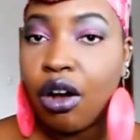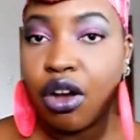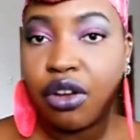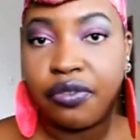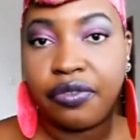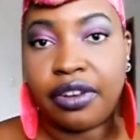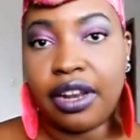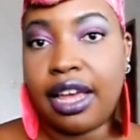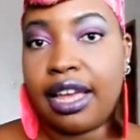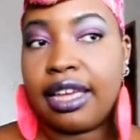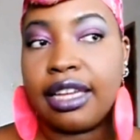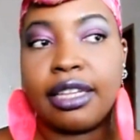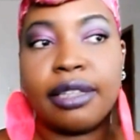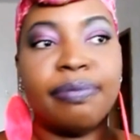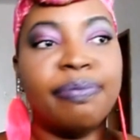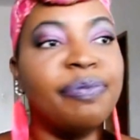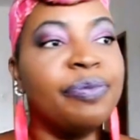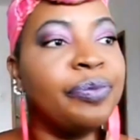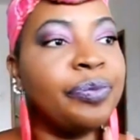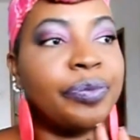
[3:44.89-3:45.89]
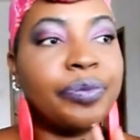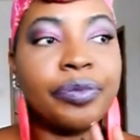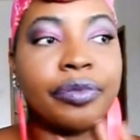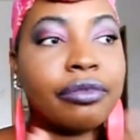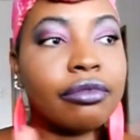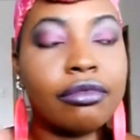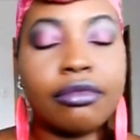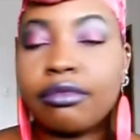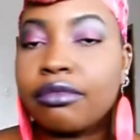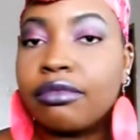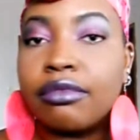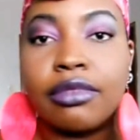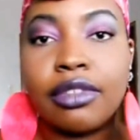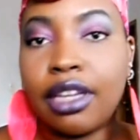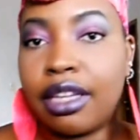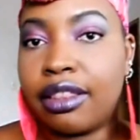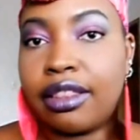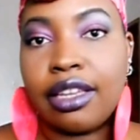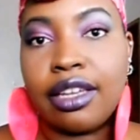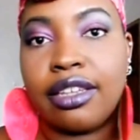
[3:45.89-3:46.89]
Like
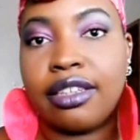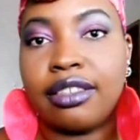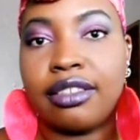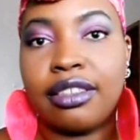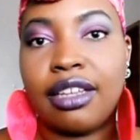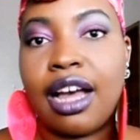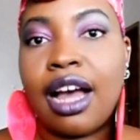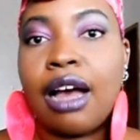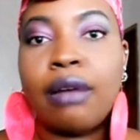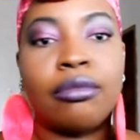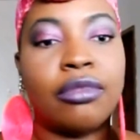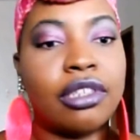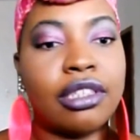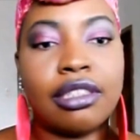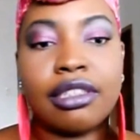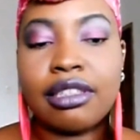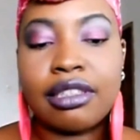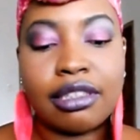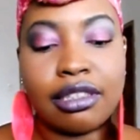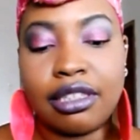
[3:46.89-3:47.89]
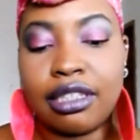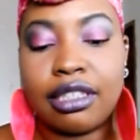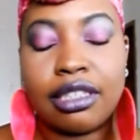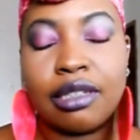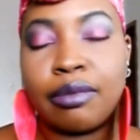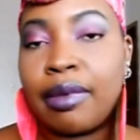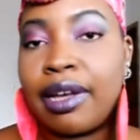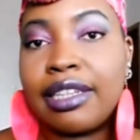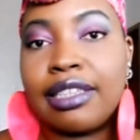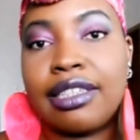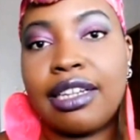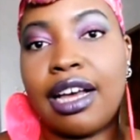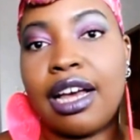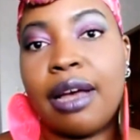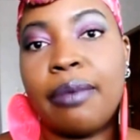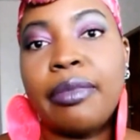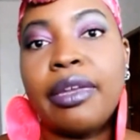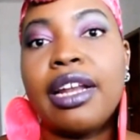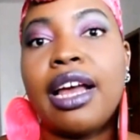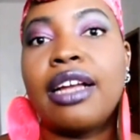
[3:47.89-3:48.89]
nothing. This is my
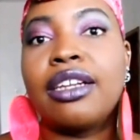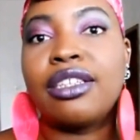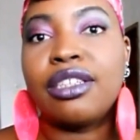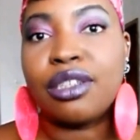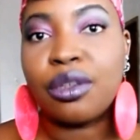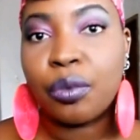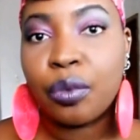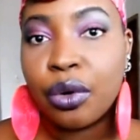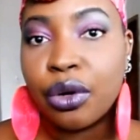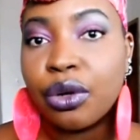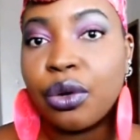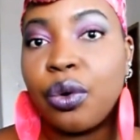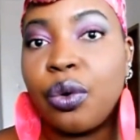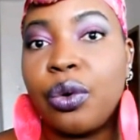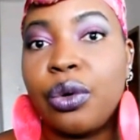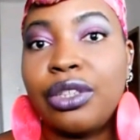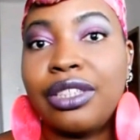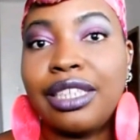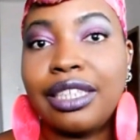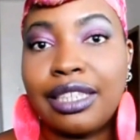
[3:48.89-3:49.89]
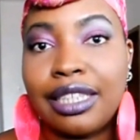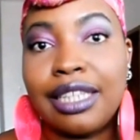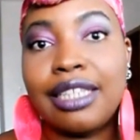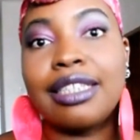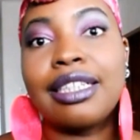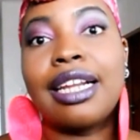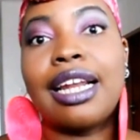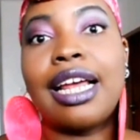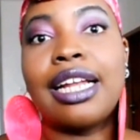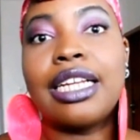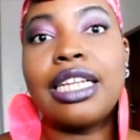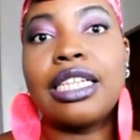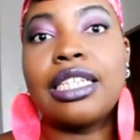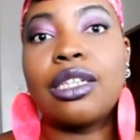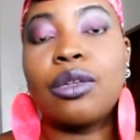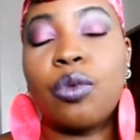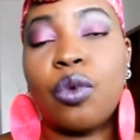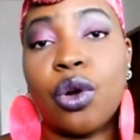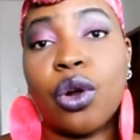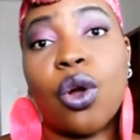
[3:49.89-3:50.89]
time, and I just work on the things that I need to
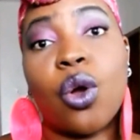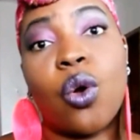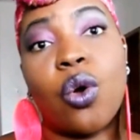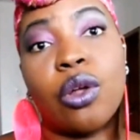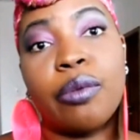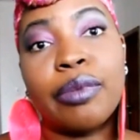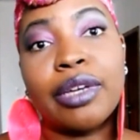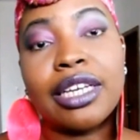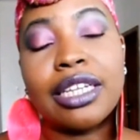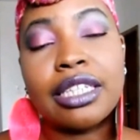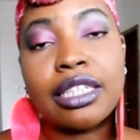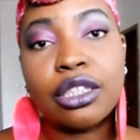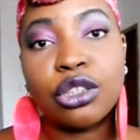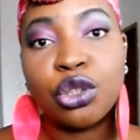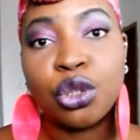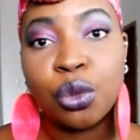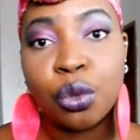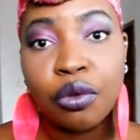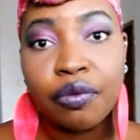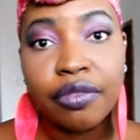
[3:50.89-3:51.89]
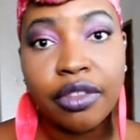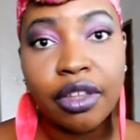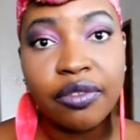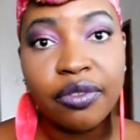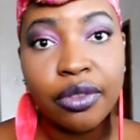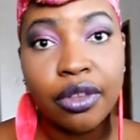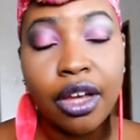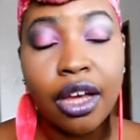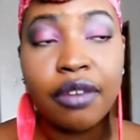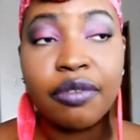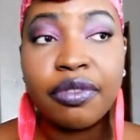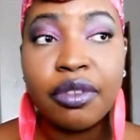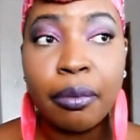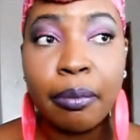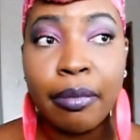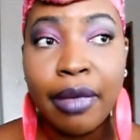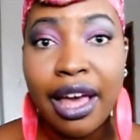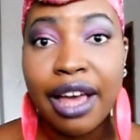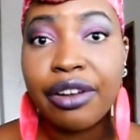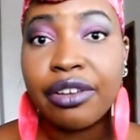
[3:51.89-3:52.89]
work on, because the truth of the
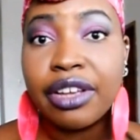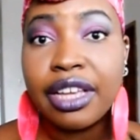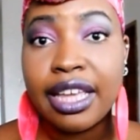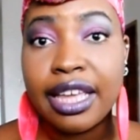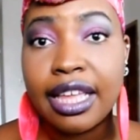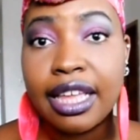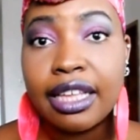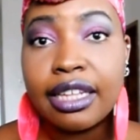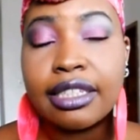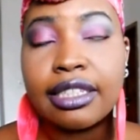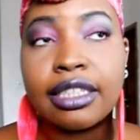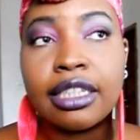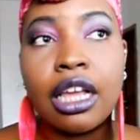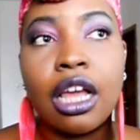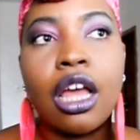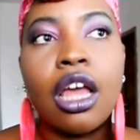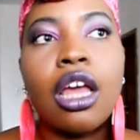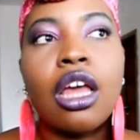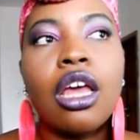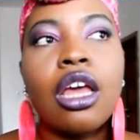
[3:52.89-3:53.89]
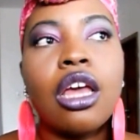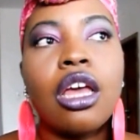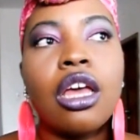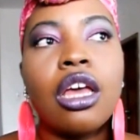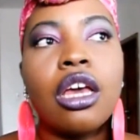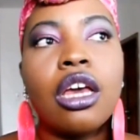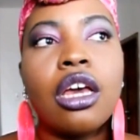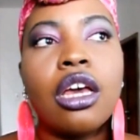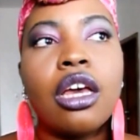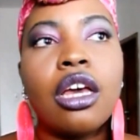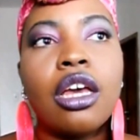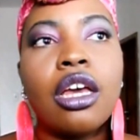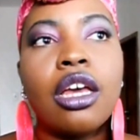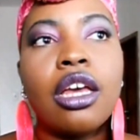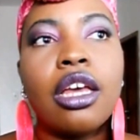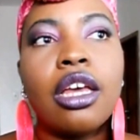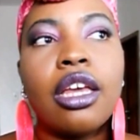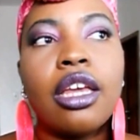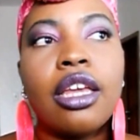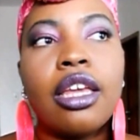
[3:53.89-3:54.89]
matter is,
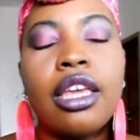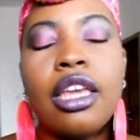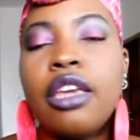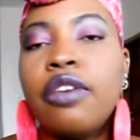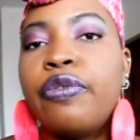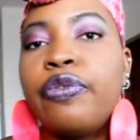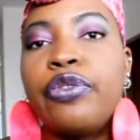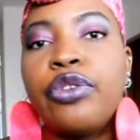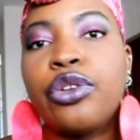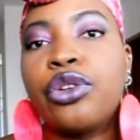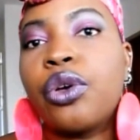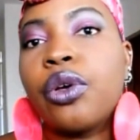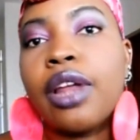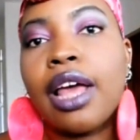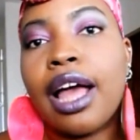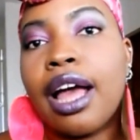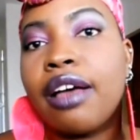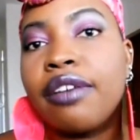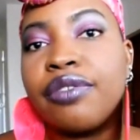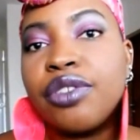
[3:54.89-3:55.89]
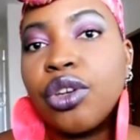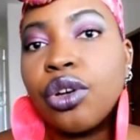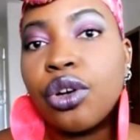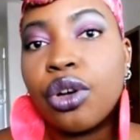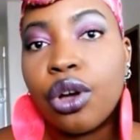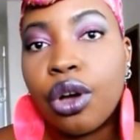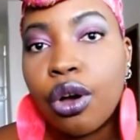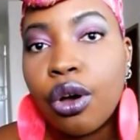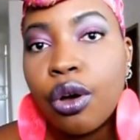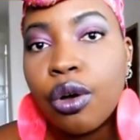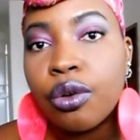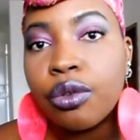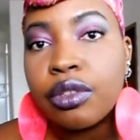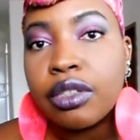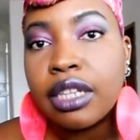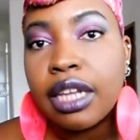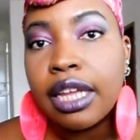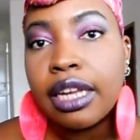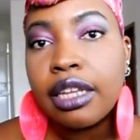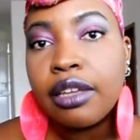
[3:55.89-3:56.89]
if you don't have your
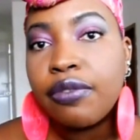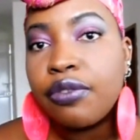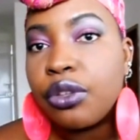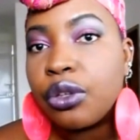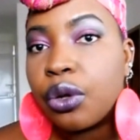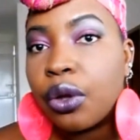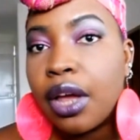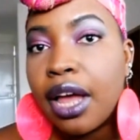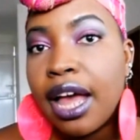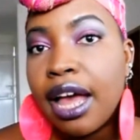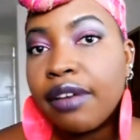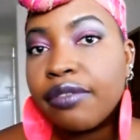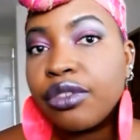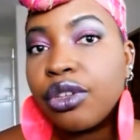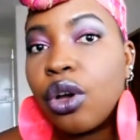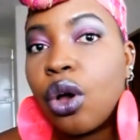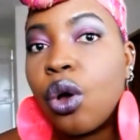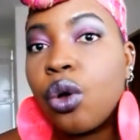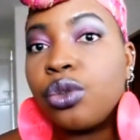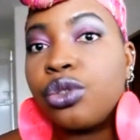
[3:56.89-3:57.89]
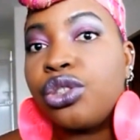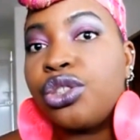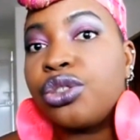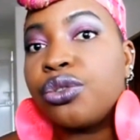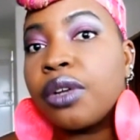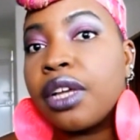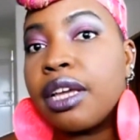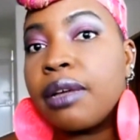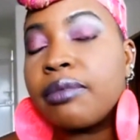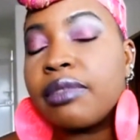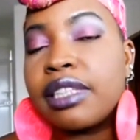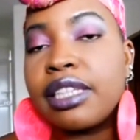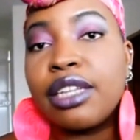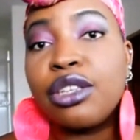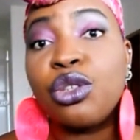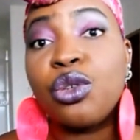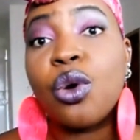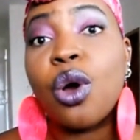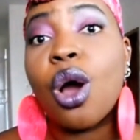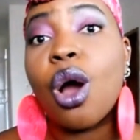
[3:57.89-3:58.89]
goals and if you don't have your own dreams, then
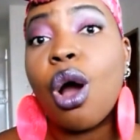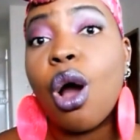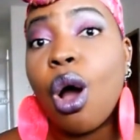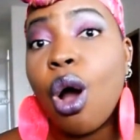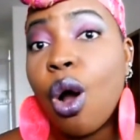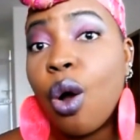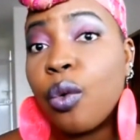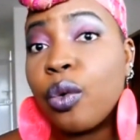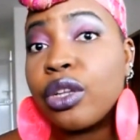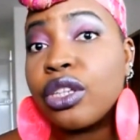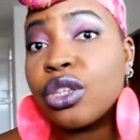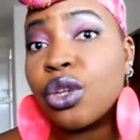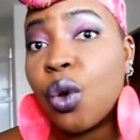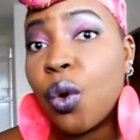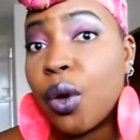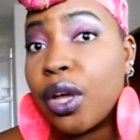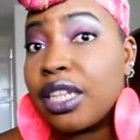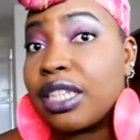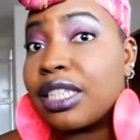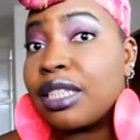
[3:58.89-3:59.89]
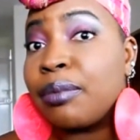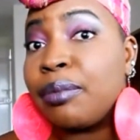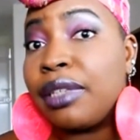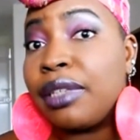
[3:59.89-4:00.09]
you are always going to be